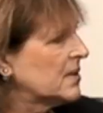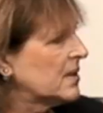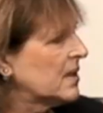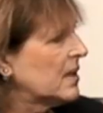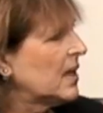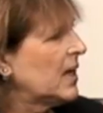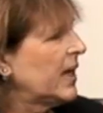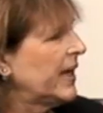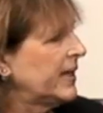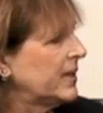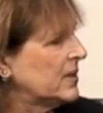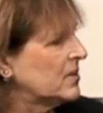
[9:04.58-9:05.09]
that
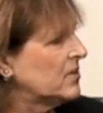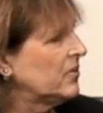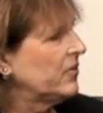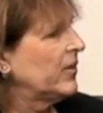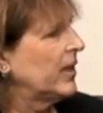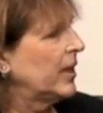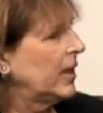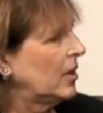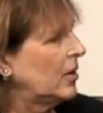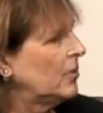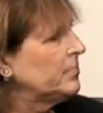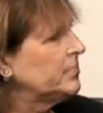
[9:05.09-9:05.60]
I had
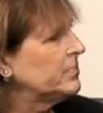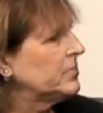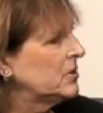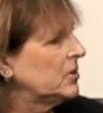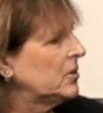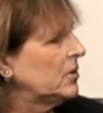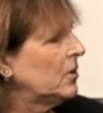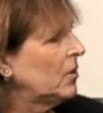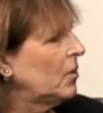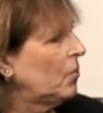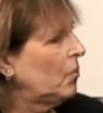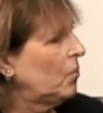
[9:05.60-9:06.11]
developed.
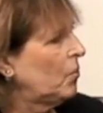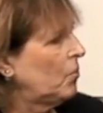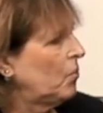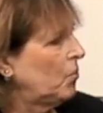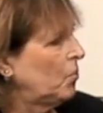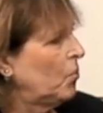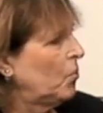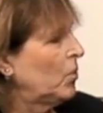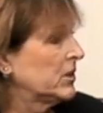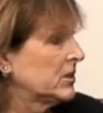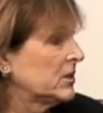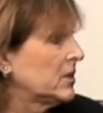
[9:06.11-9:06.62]

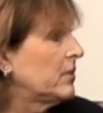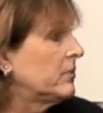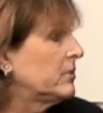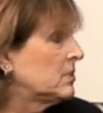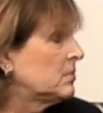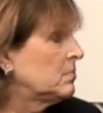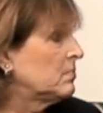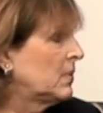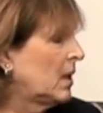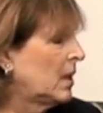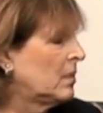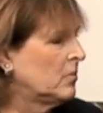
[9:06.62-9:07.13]
Once
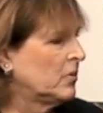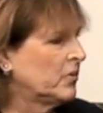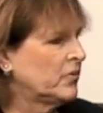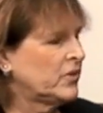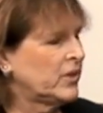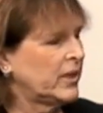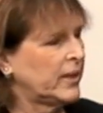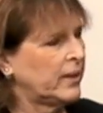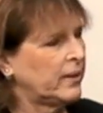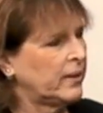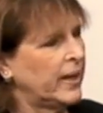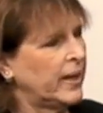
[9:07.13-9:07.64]
I moved
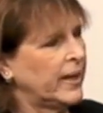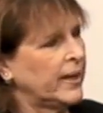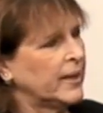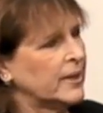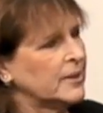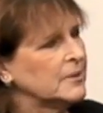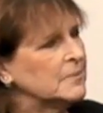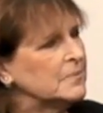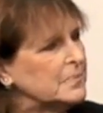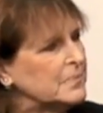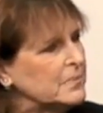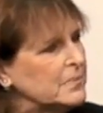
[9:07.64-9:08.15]
to LA,
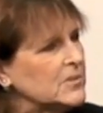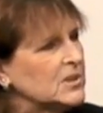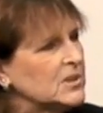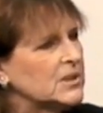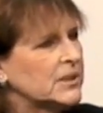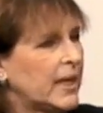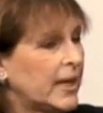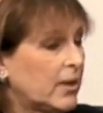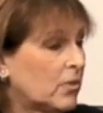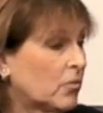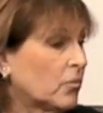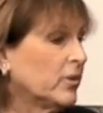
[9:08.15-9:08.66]
because I
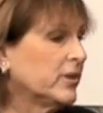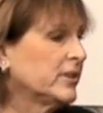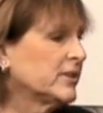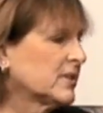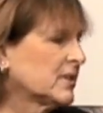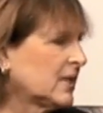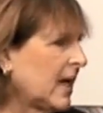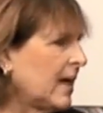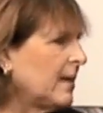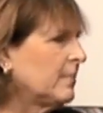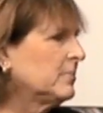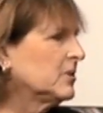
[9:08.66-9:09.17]
had to
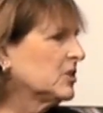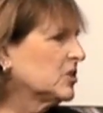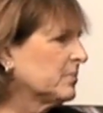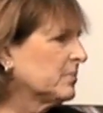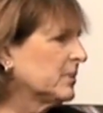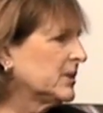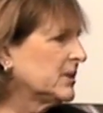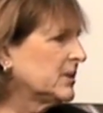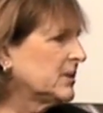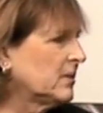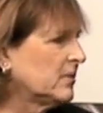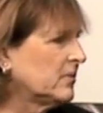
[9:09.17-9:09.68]
reestablish
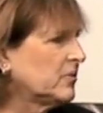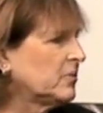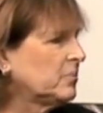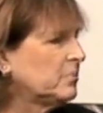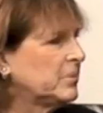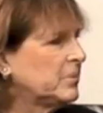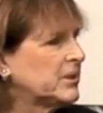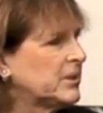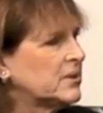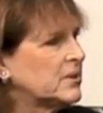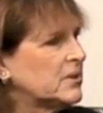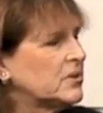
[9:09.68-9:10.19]
myself in
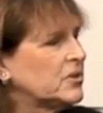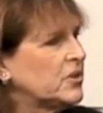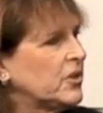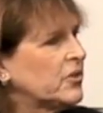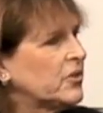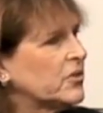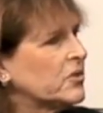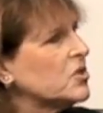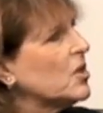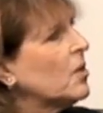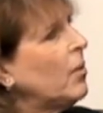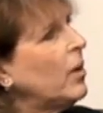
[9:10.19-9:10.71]
business here.
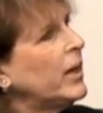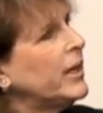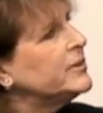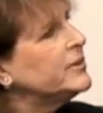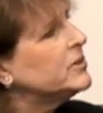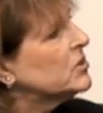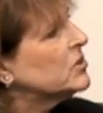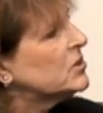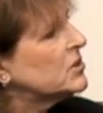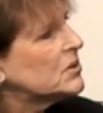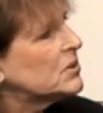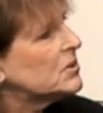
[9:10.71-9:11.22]
So I
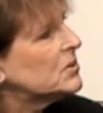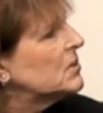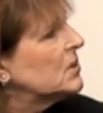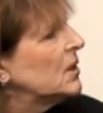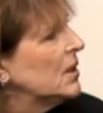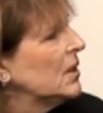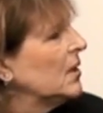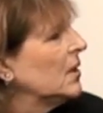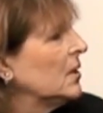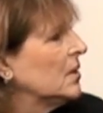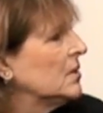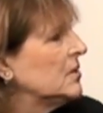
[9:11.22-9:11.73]
just
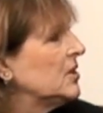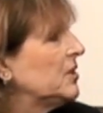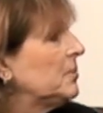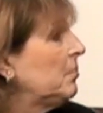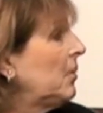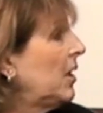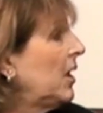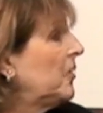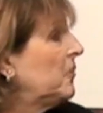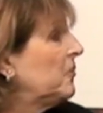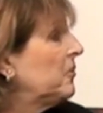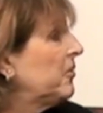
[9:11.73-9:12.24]
did
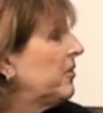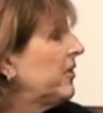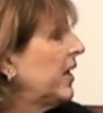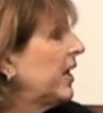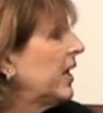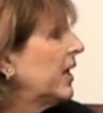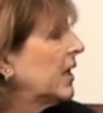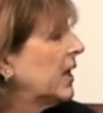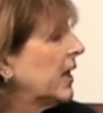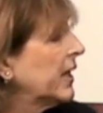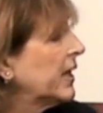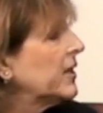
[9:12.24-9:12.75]
my own
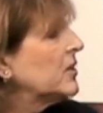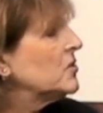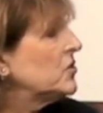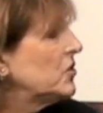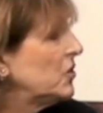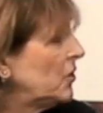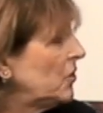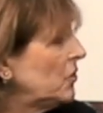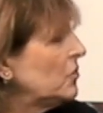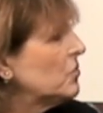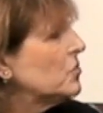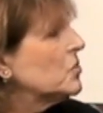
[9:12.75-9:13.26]
thing, and I
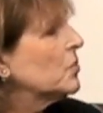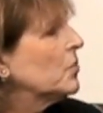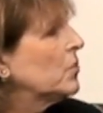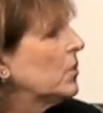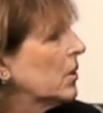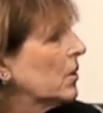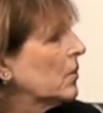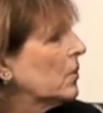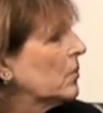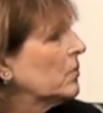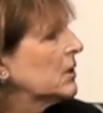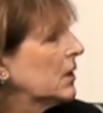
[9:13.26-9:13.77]
continued to
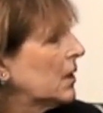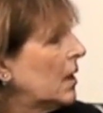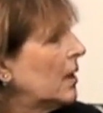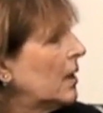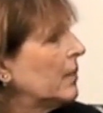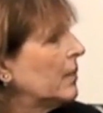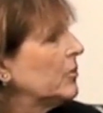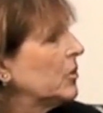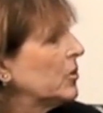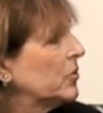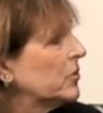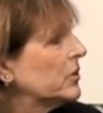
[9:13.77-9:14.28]
work with the
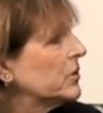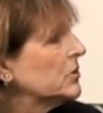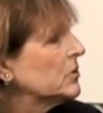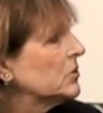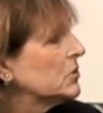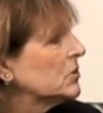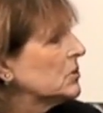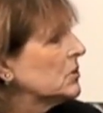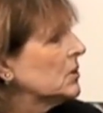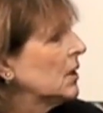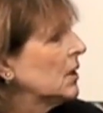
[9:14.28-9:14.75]
Commodores.